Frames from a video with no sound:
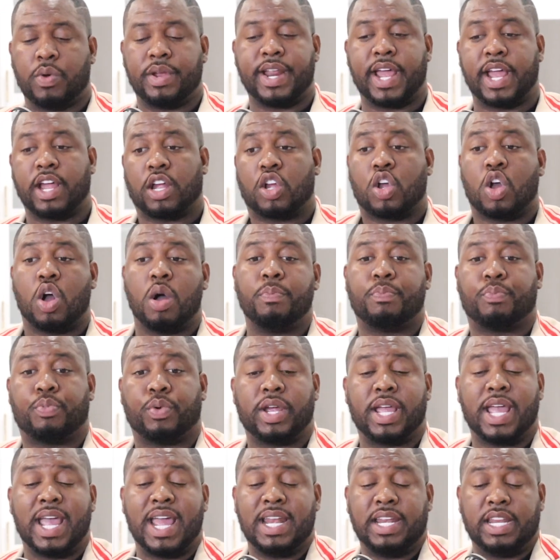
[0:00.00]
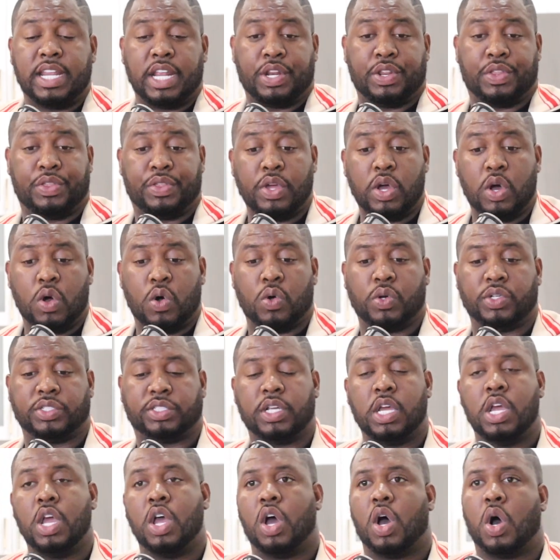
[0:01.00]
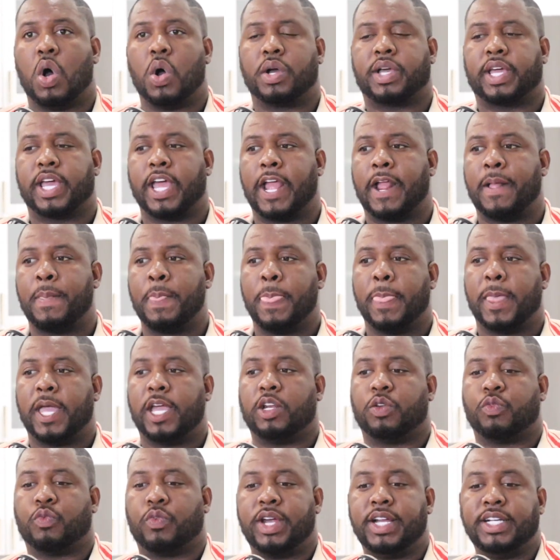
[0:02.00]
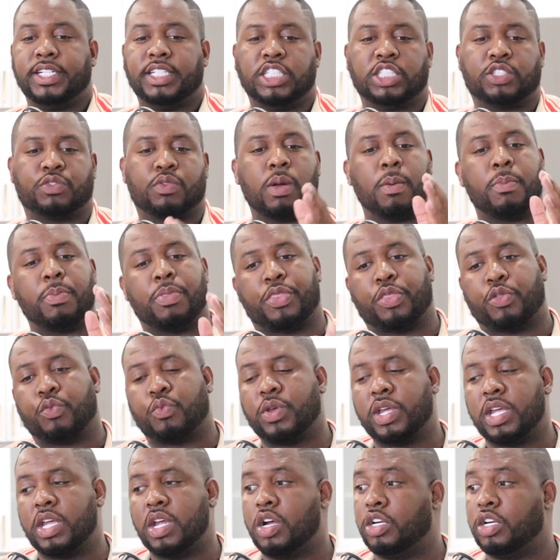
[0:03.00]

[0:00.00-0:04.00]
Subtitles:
So when I comprehended those, okay, it ranges from